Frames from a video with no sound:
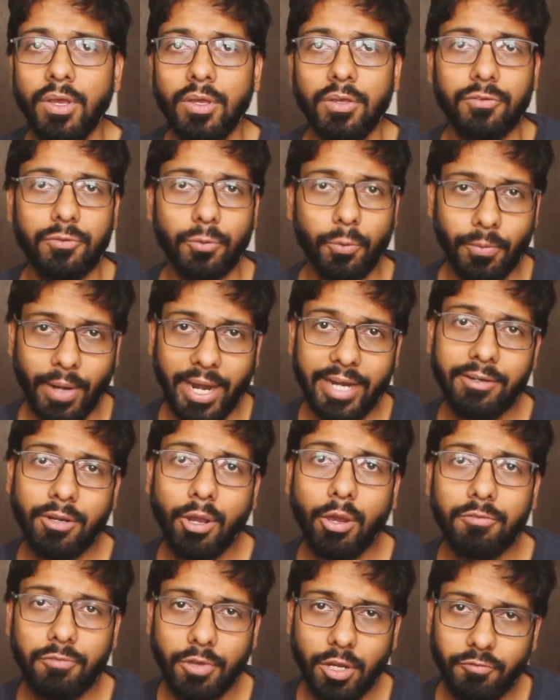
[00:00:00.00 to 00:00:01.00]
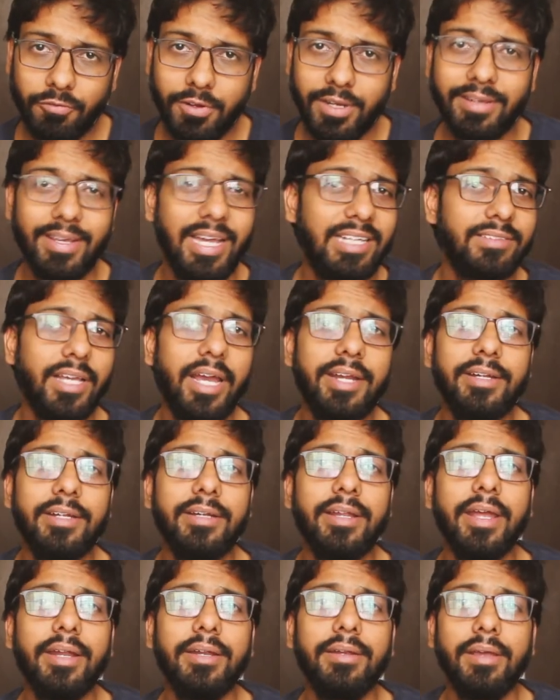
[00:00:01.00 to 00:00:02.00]
So right now, if you're feeling
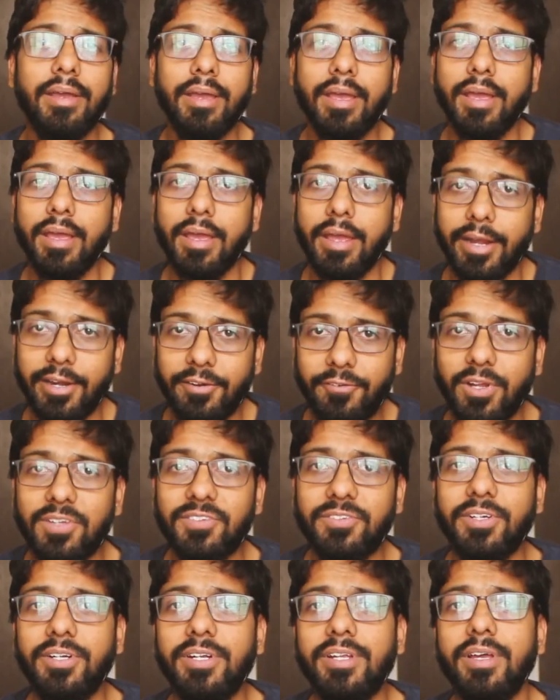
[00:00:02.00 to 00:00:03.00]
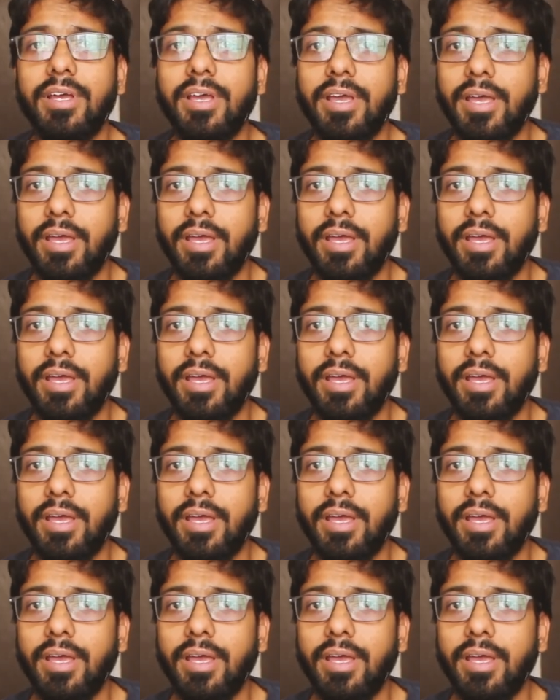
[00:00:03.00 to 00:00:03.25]
excited and interested